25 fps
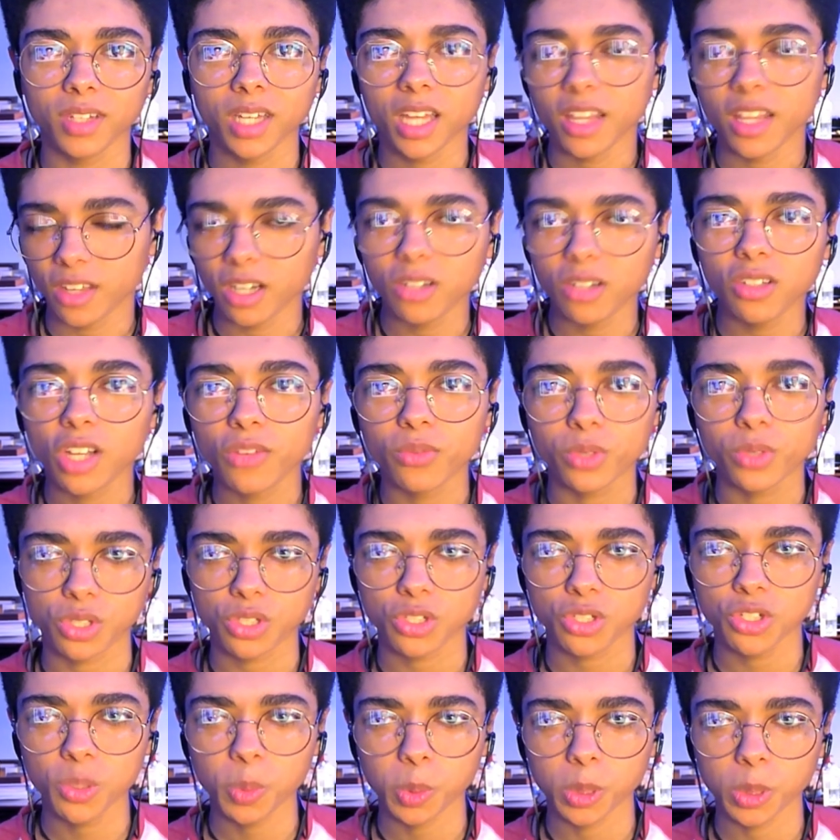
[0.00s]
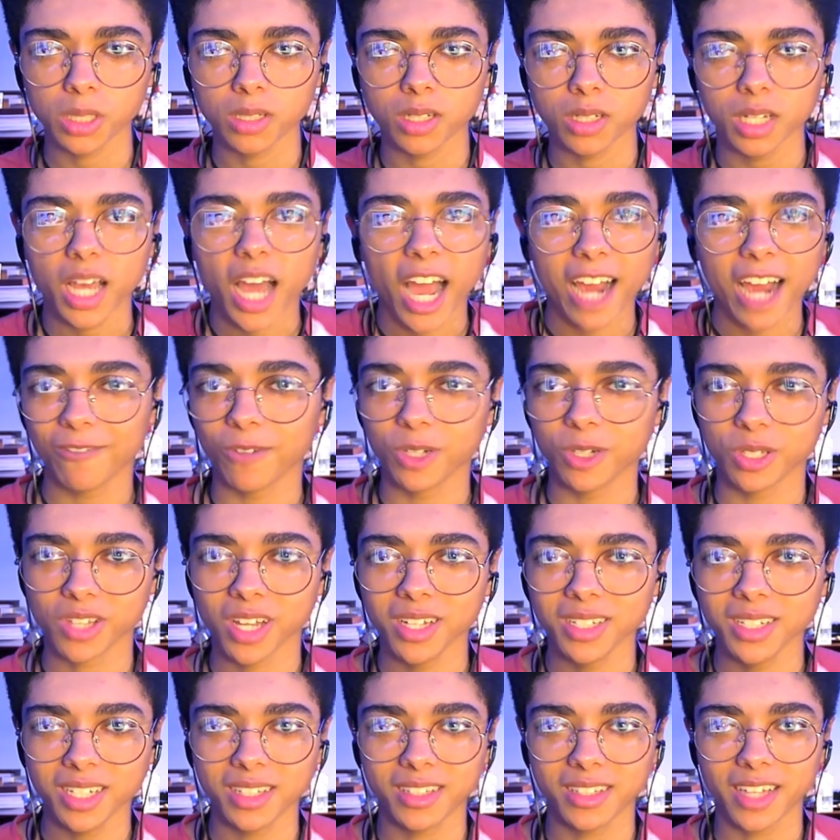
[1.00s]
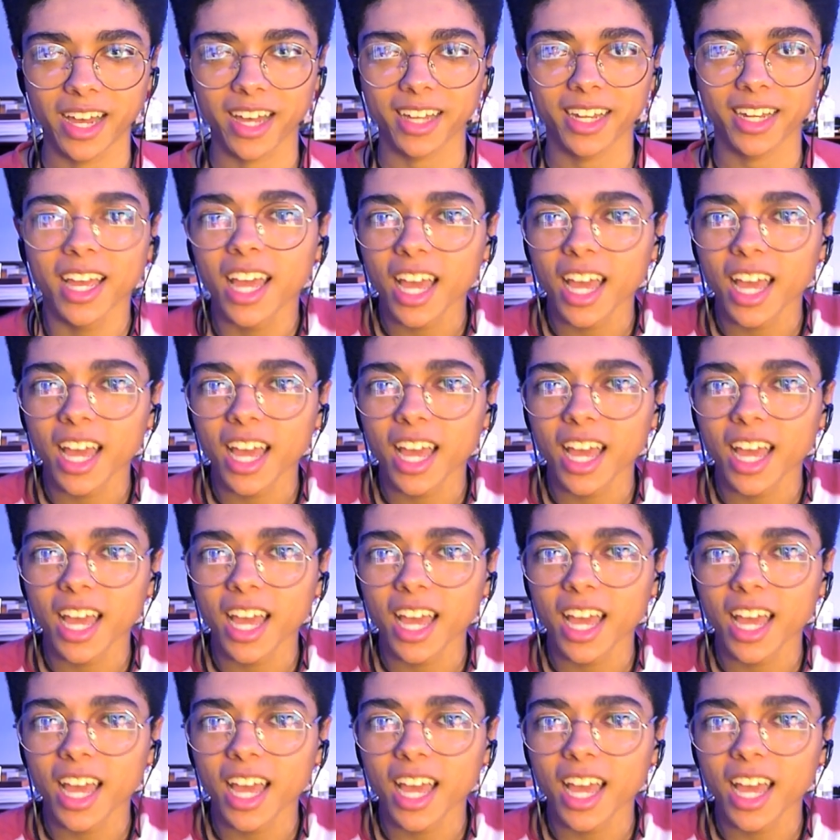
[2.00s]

Their love was stupid. I resented that.